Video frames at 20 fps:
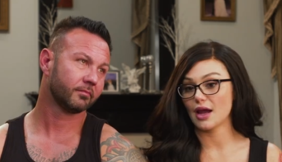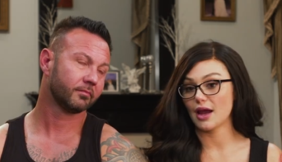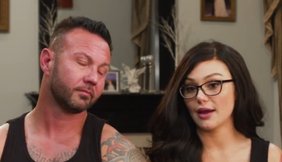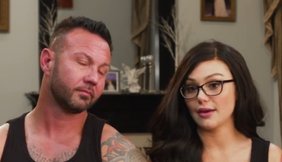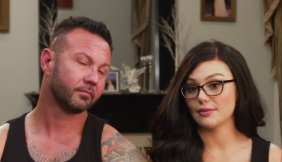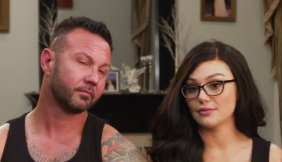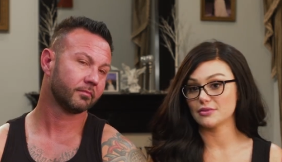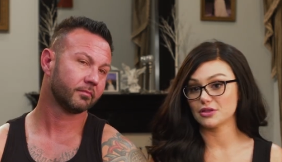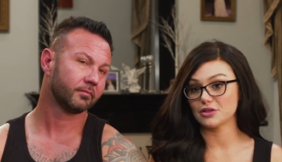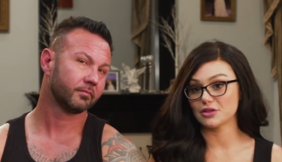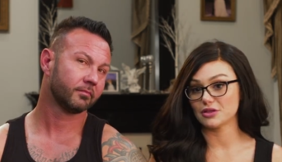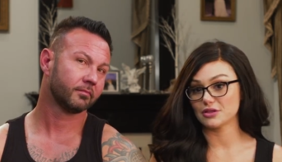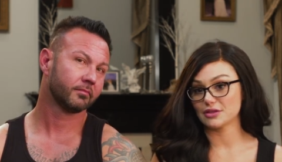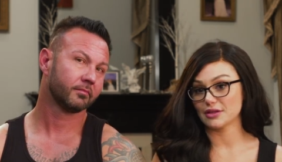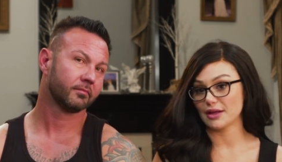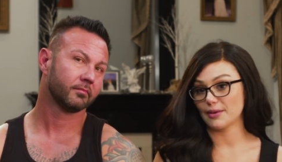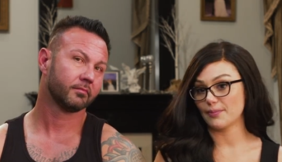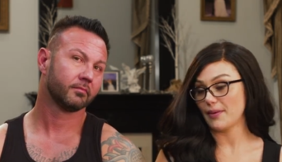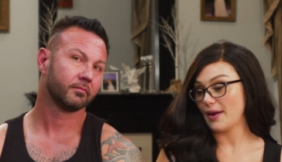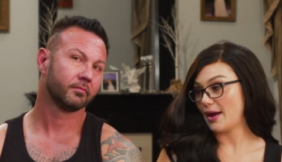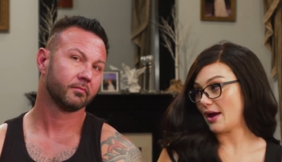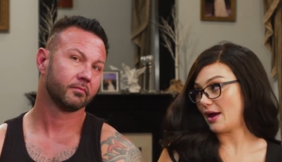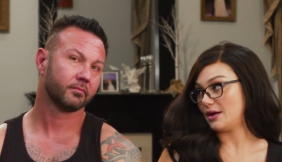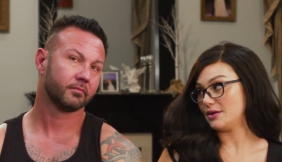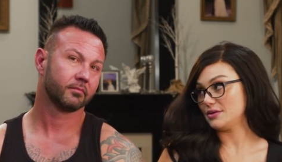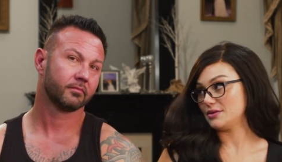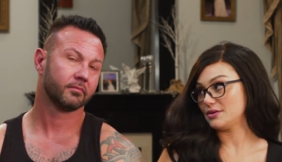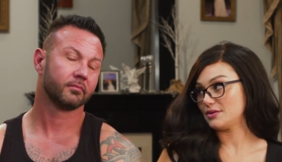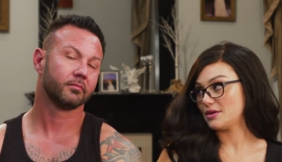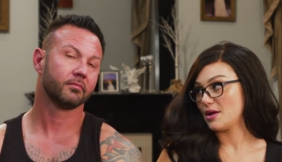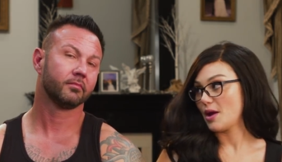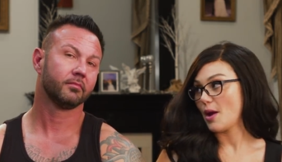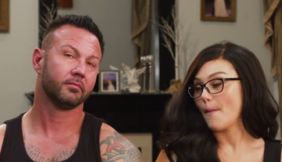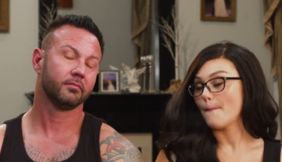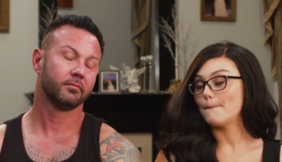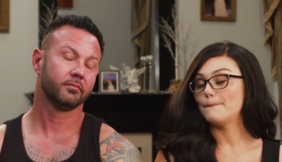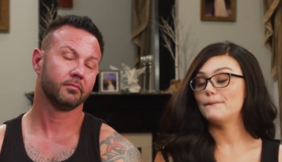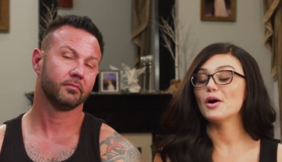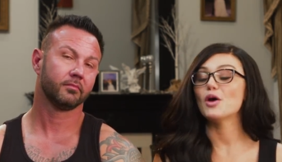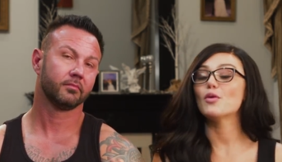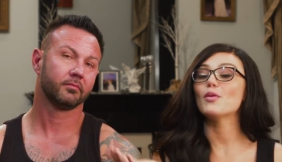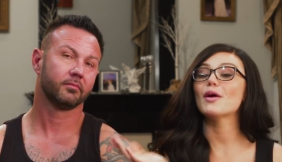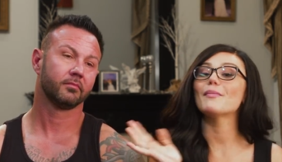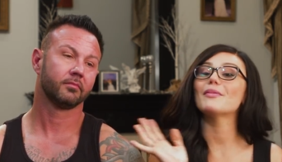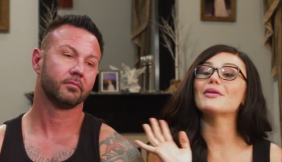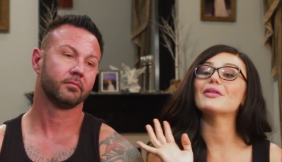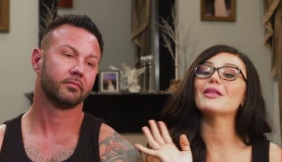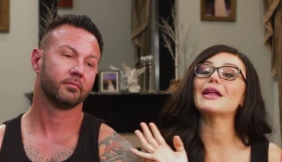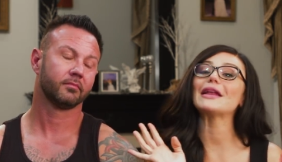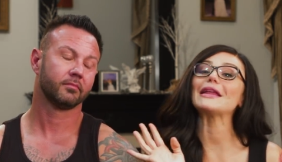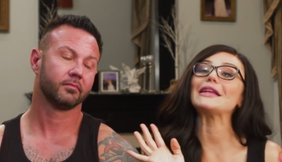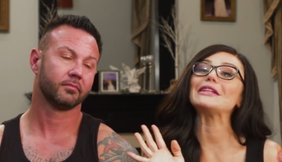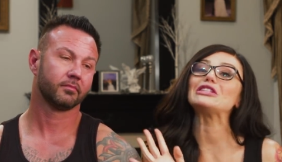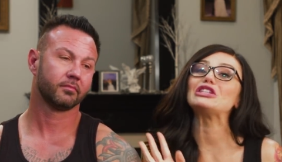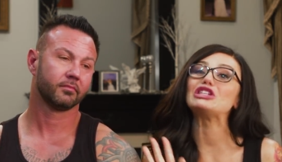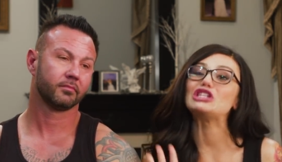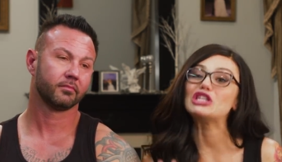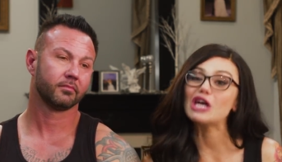Speaker 1: time to just like pass. But when Meilani